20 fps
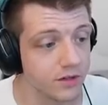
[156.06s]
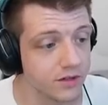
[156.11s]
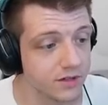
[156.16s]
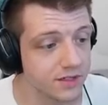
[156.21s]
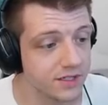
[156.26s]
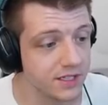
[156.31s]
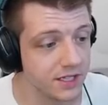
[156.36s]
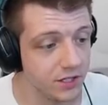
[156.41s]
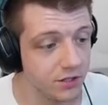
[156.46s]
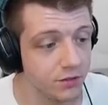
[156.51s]

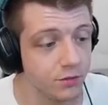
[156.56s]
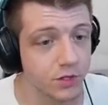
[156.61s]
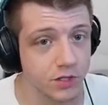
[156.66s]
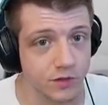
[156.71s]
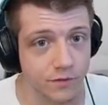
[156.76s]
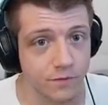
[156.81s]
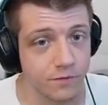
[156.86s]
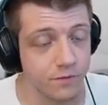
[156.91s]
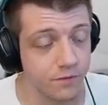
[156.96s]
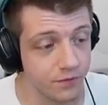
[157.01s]
See, you were
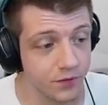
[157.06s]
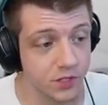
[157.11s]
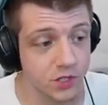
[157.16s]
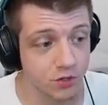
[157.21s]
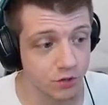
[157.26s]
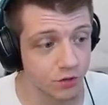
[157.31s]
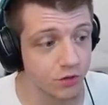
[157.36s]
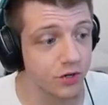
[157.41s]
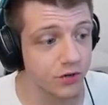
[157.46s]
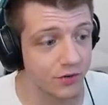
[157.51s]

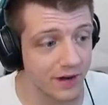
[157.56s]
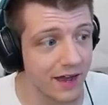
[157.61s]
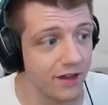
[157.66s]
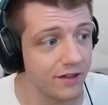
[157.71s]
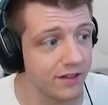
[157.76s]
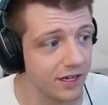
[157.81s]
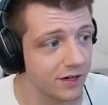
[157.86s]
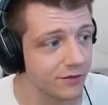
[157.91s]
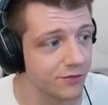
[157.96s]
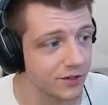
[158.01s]
screwing around
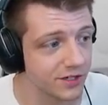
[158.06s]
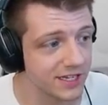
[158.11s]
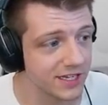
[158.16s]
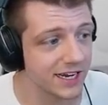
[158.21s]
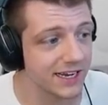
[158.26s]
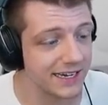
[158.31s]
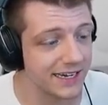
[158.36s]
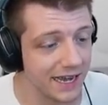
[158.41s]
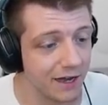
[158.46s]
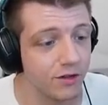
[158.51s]
there for a
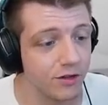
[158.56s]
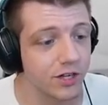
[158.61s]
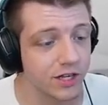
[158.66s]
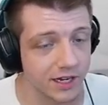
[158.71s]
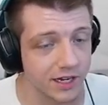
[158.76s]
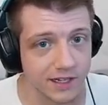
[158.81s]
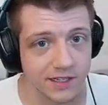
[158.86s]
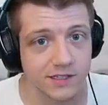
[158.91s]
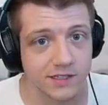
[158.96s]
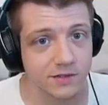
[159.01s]
second. Now look at
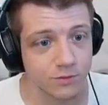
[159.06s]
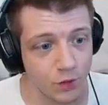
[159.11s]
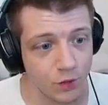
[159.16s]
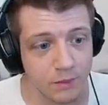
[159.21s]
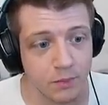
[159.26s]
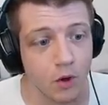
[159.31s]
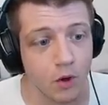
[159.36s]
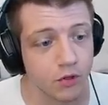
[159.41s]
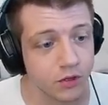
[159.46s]
us. We both